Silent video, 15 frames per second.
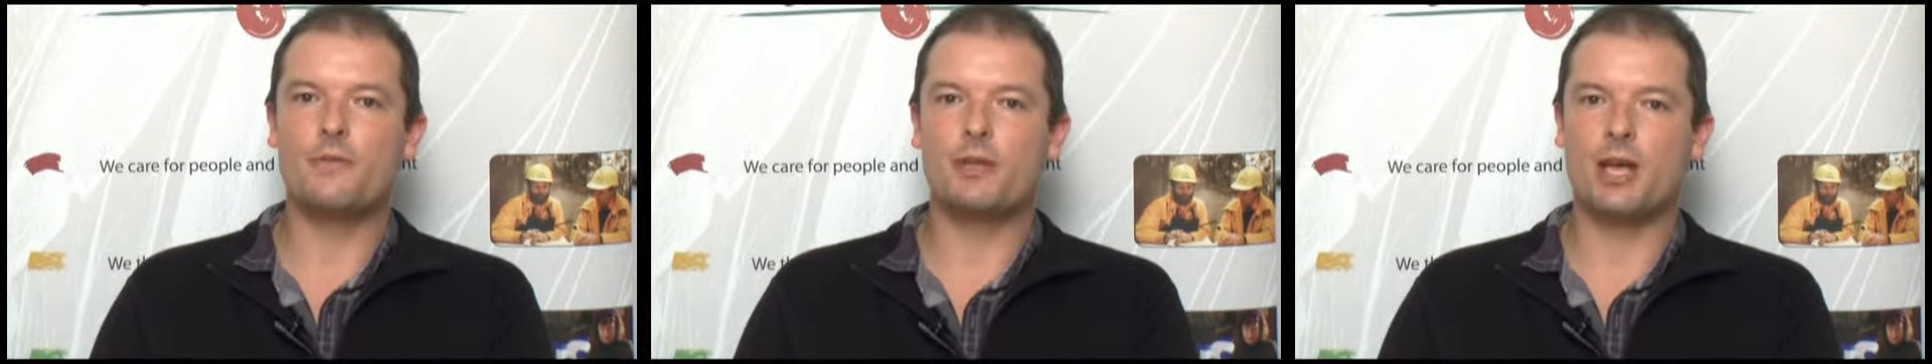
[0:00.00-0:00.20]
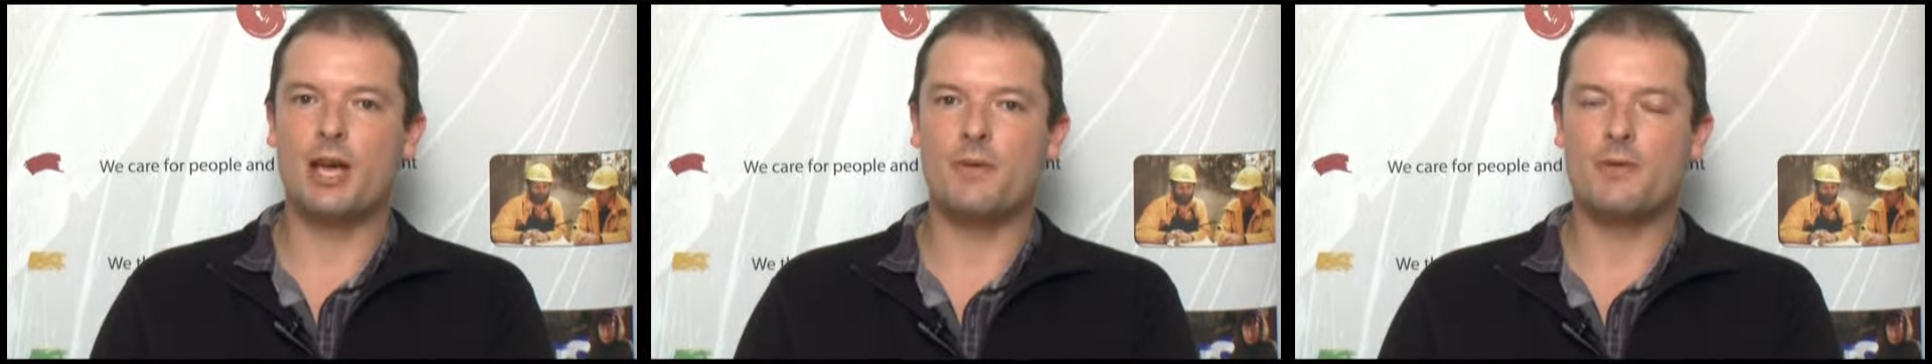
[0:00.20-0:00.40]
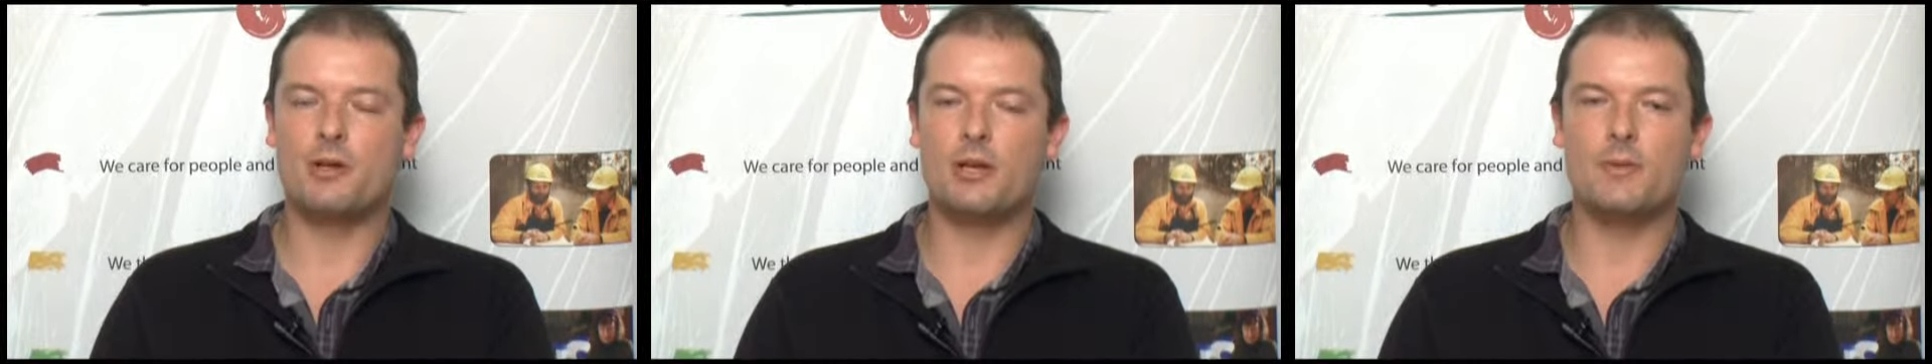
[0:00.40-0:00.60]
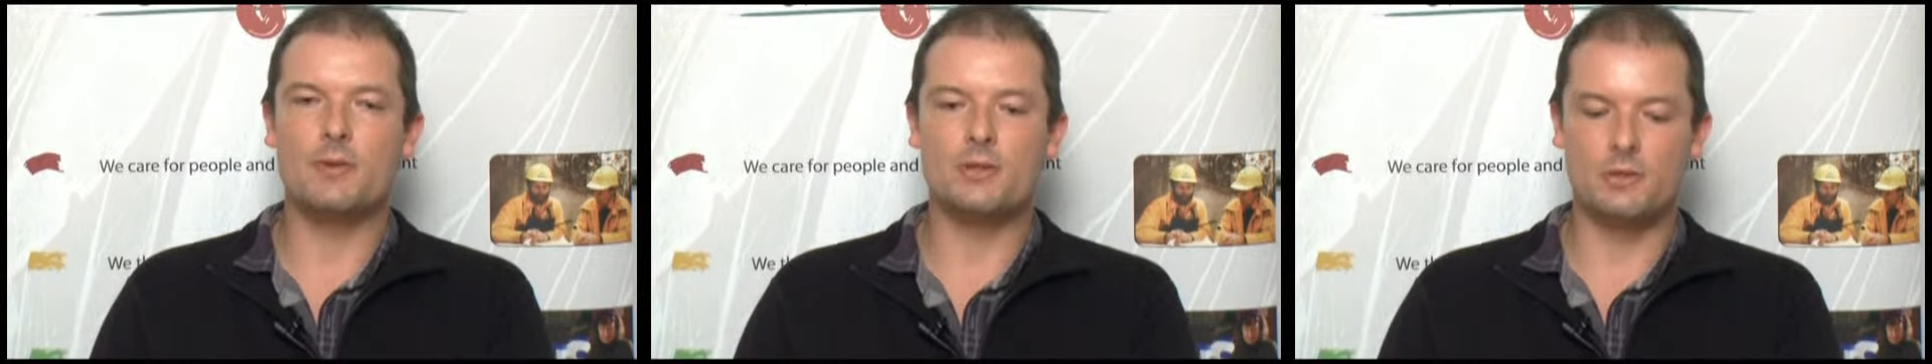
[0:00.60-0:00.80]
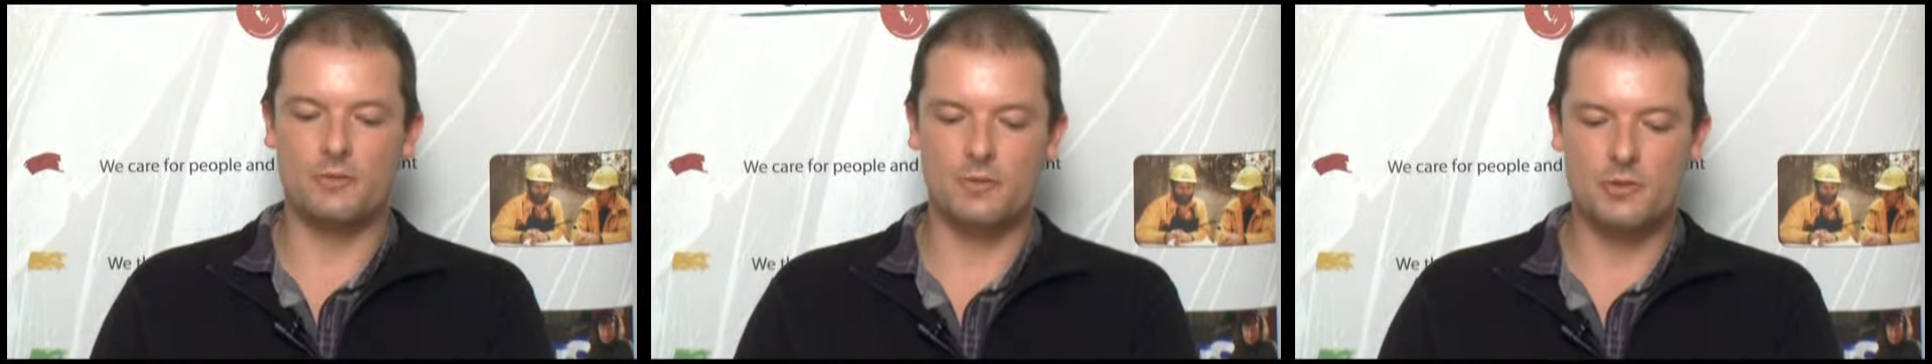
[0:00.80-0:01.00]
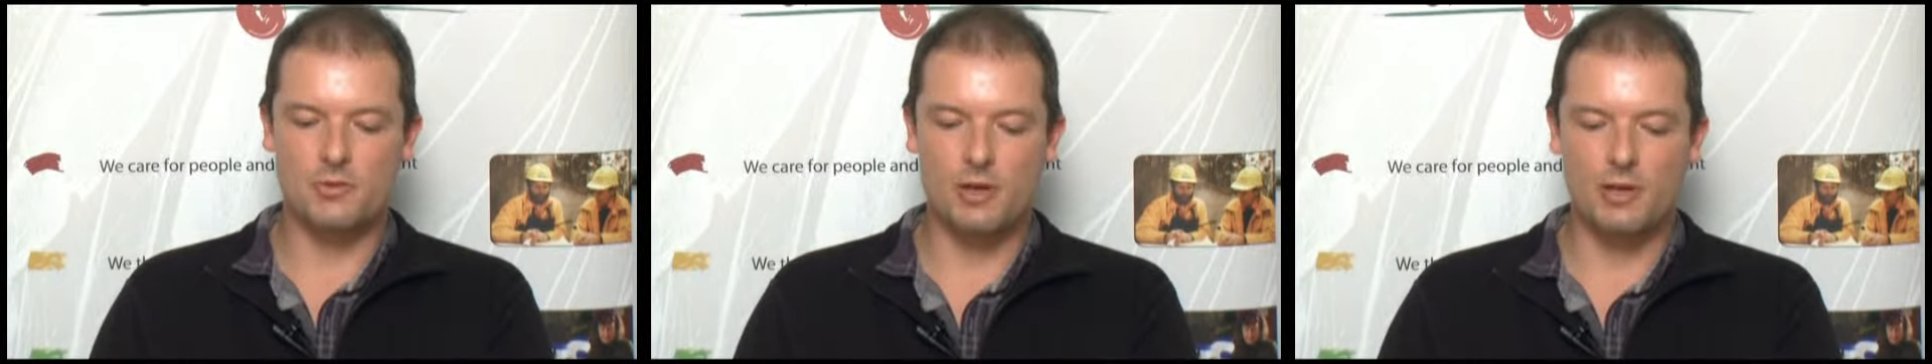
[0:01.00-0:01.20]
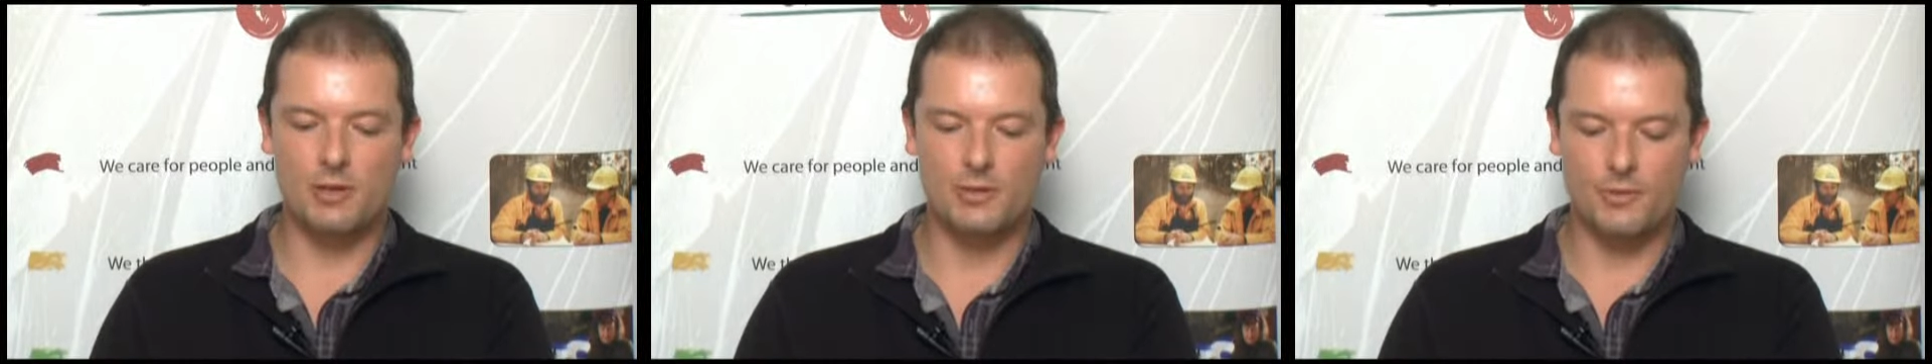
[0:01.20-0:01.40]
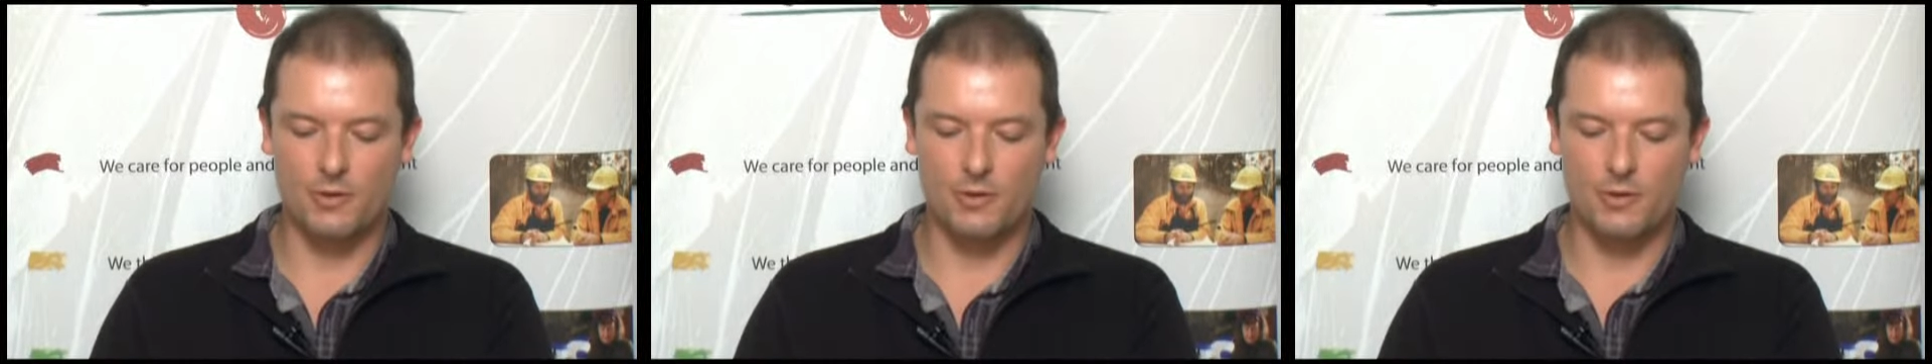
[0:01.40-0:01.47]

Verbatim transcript: the carbon dynamics of Australia's